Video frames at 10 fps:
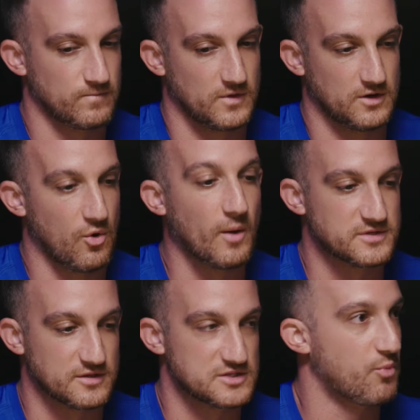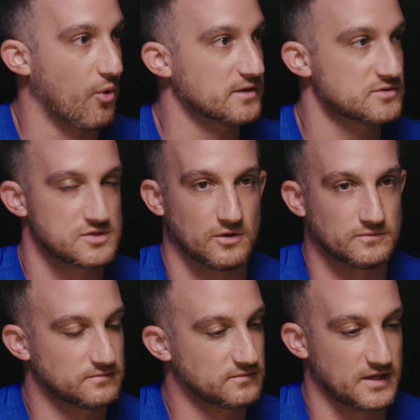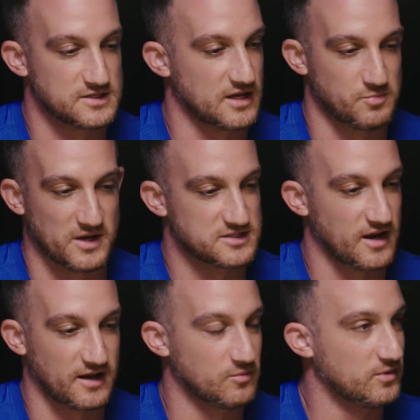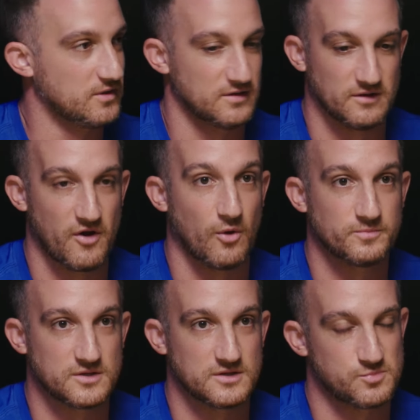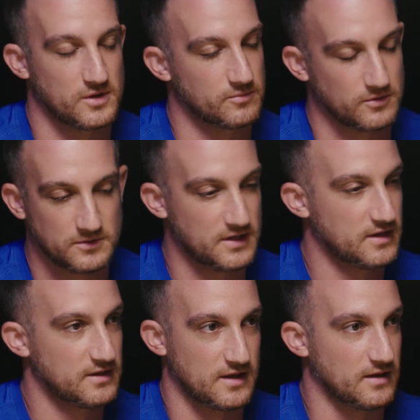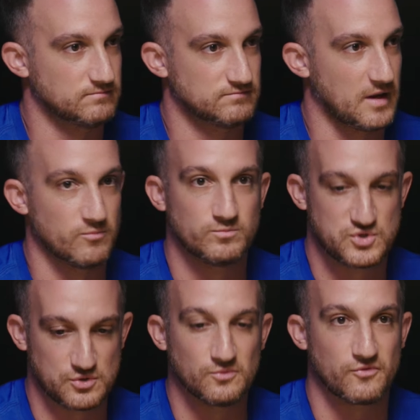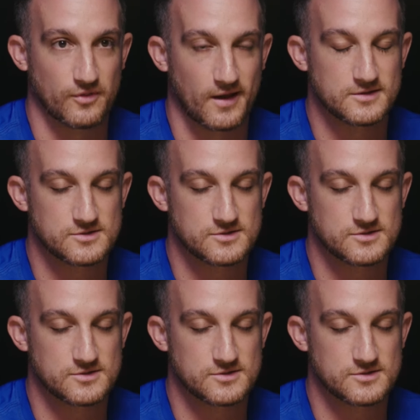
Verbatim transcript: you know up to this point so as, as best that i could be of help to these people i'm, I'm shooting for that